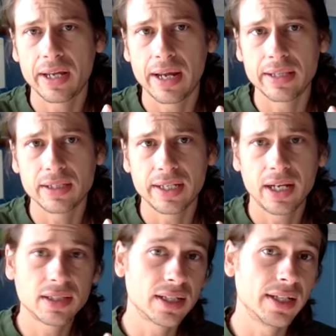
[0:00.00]
and the
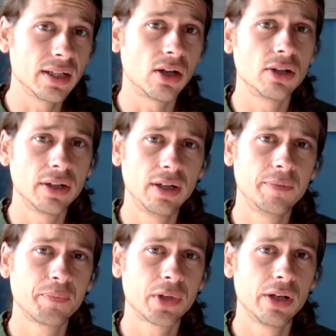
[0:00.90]
days getting longer
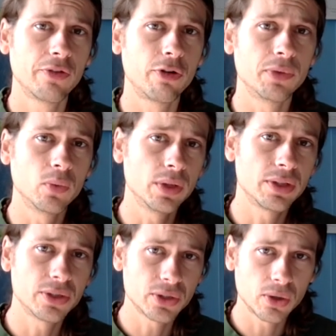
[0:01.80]
from the
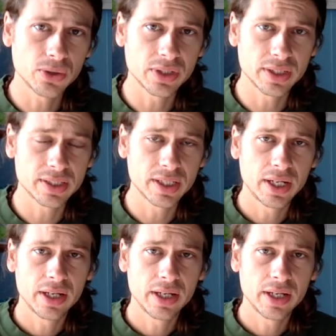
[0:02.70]
winter solstice,